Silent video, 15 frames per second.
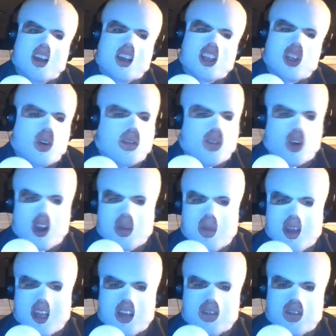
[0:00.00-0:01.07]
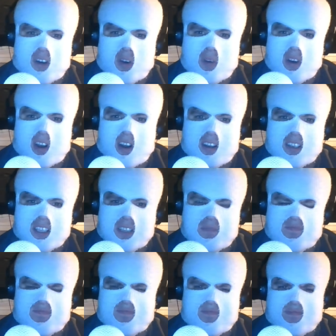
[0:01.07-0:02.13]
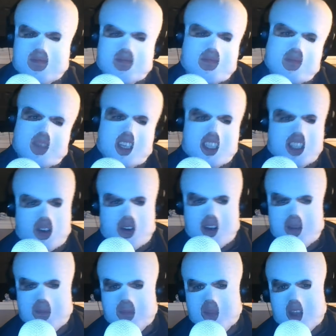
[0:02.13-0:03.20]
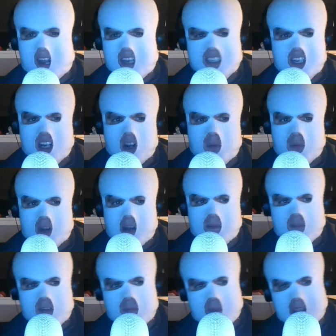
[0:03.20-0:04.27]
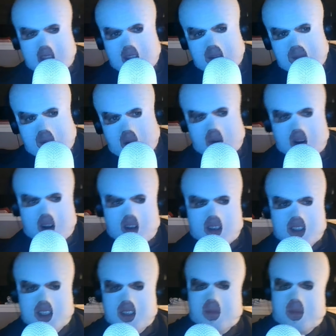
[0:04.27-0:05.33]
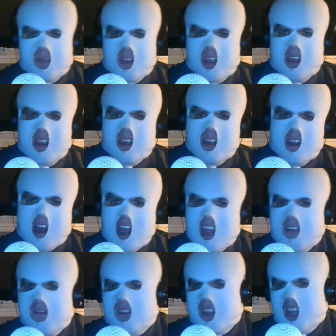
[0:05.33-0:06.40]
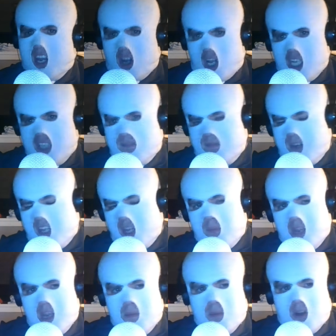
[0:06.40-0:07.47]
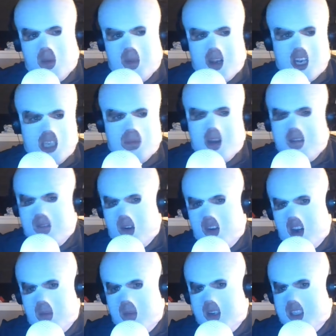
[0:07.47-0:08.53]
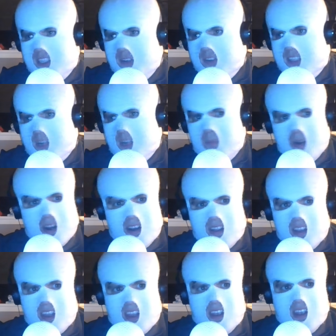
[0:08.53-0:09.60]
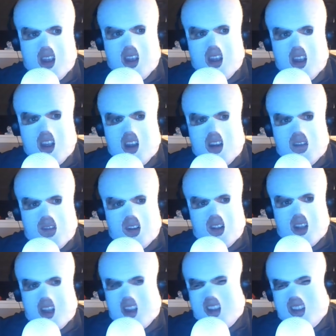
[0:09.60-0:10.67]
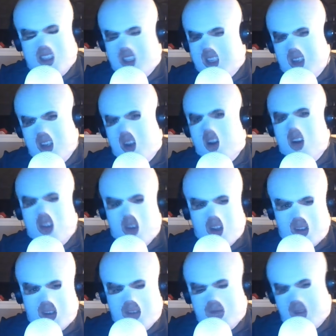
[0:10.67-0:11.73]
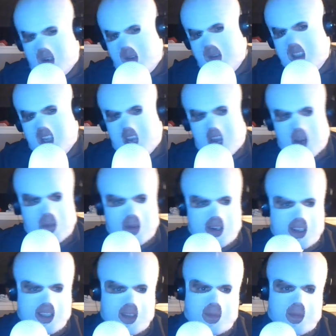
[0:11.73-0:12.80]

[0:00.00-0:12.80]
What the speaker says: You avoid making phone calls. Disagree. I see no problem with making phone calls. I even get calls from other people because my phone number is used apparently for like, you know, you get those phone scammers.